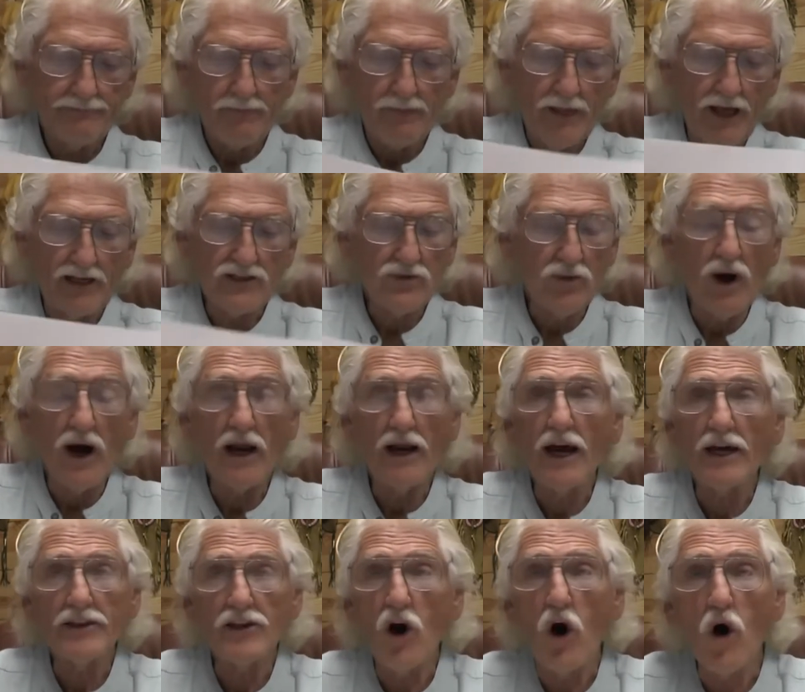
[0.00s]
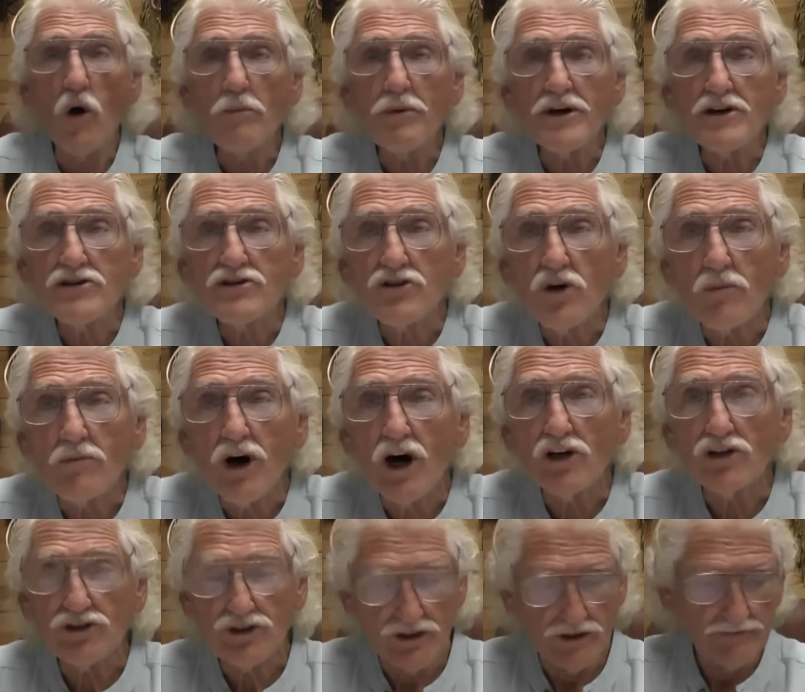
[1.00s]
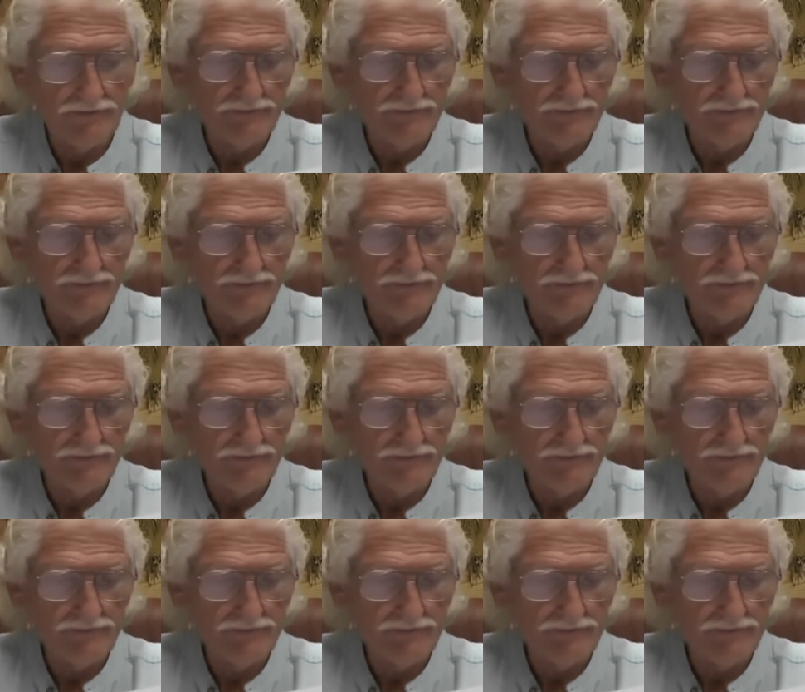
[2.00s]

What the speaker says: That's why I like the Hopis so much.